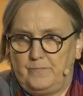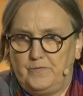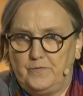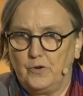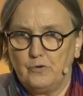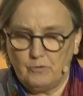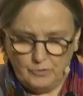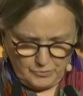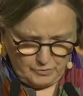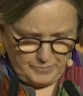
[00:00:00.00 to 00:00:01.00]
for
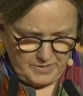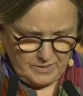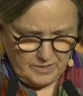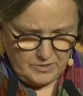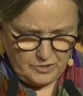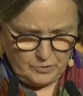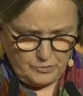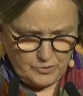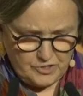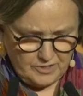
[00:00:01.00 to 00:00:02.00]
all European
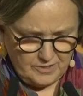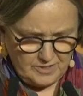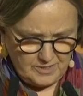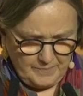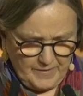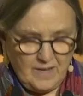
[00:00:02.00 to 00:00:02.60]
institutions.